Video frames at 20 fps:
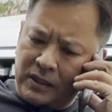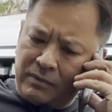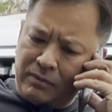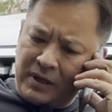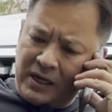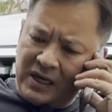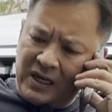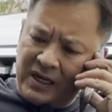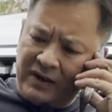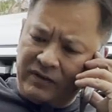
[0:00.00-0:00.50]
uh,
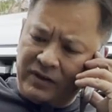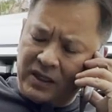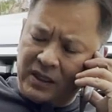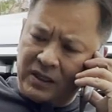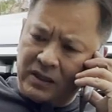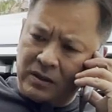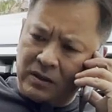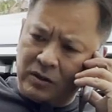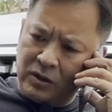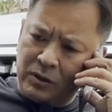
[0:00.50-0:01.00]
my left
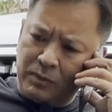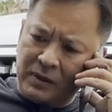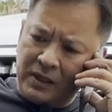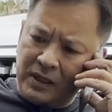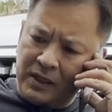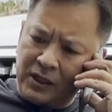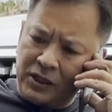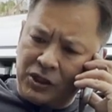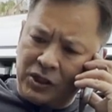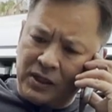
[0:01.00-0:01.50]
testicle has
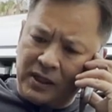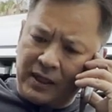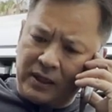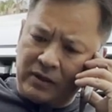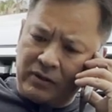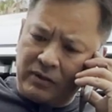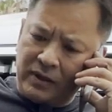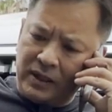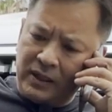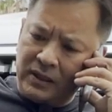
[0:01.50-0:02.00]
been itching
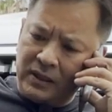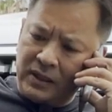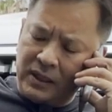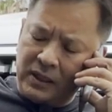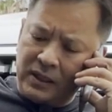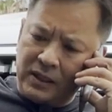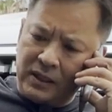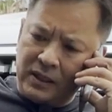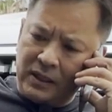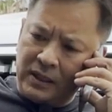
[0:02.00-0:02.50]
like
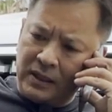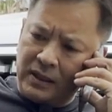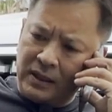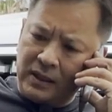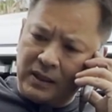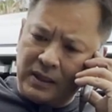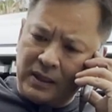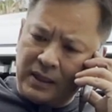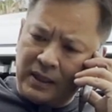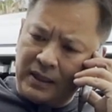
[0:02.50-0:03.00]
crazy, and
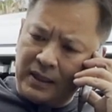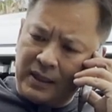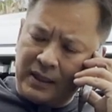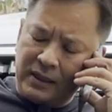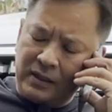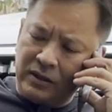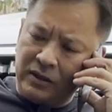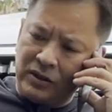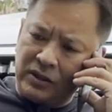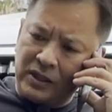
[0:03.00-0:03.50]
then I,
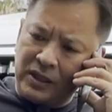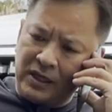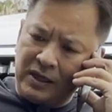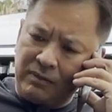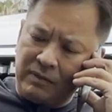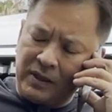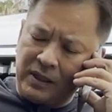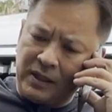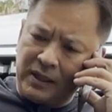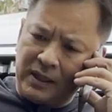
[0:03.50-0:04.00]
I couldn't
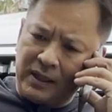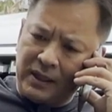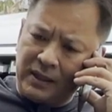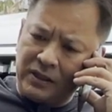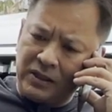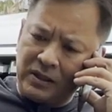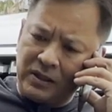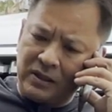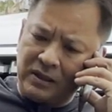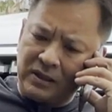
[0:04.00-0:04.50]
sleep, man. I, I
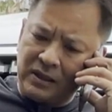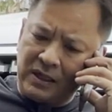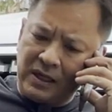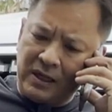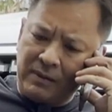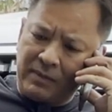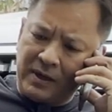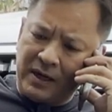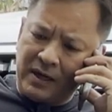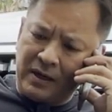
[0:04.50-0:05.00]
just couldn't
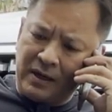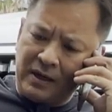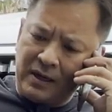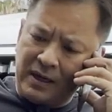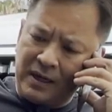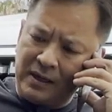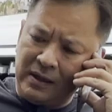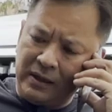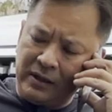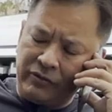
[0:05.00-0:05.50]
sleep. I,
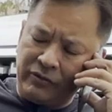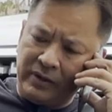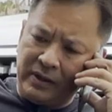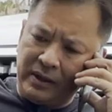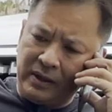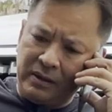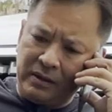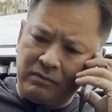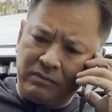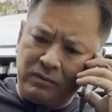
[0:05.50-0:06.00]
I
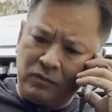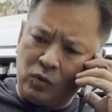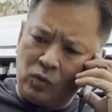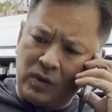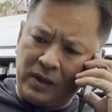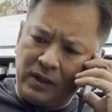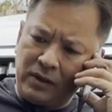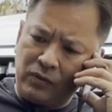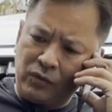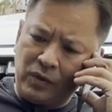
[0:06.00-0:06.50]
literally
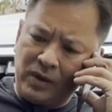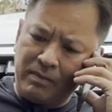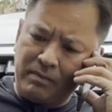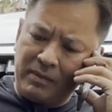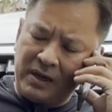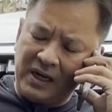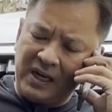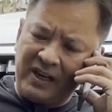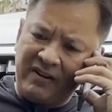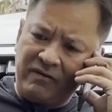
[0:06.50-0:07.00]
want to rip
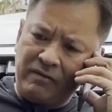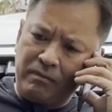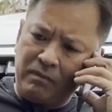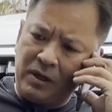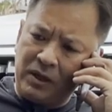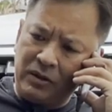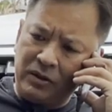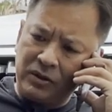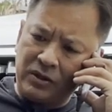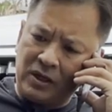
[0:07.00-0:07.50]
my left
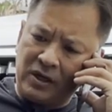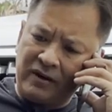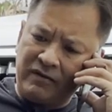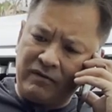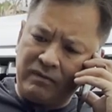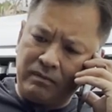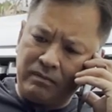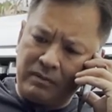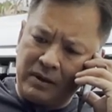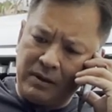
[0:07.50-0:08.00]
balls
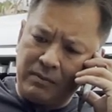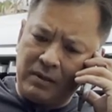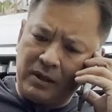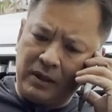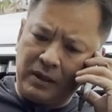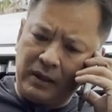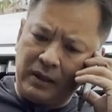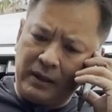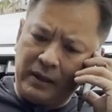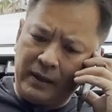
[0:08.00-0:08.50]
off my
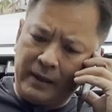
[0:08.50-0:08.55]
body.